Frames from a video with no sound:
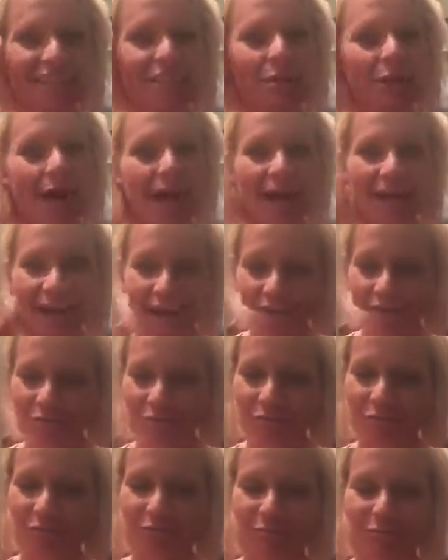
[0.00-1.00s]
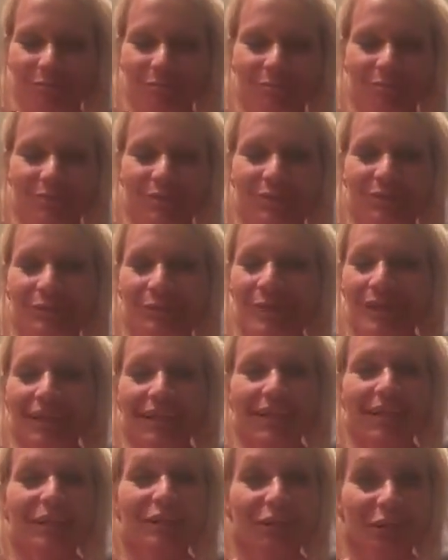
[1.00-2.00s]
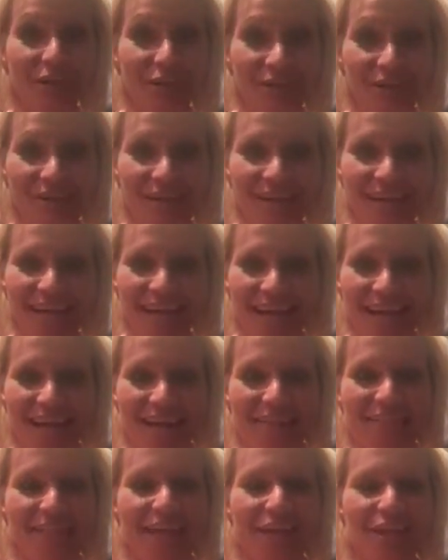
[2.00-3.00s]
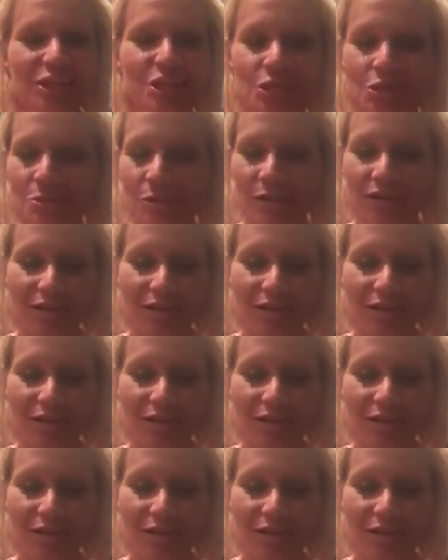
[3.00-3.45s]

So I have quickly learned that 2